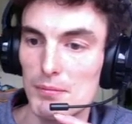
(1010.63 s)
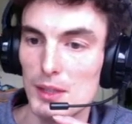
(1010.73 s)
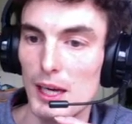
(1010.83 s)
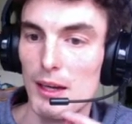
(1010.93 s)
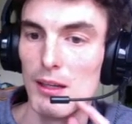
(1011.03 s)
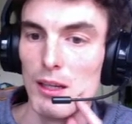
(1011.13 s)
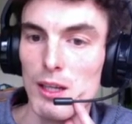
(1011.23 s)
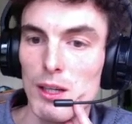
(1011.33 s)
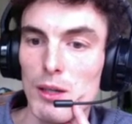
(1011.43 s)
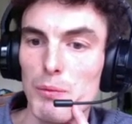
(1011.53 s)
Okay.
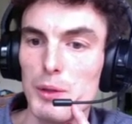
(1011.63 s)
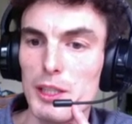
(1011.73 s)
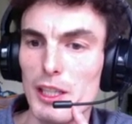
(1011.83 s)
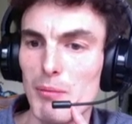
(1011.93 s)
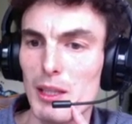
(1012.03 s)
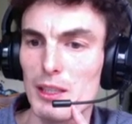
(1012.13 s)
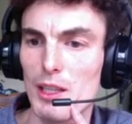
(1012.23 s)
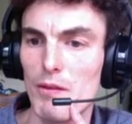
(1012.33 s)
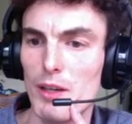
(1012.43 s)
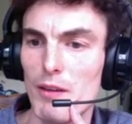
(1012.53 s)
We generally make this
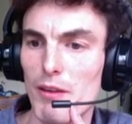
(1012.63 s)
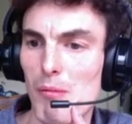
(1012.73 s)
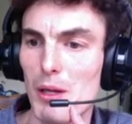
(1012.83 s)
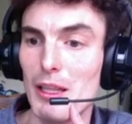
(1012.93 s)
content available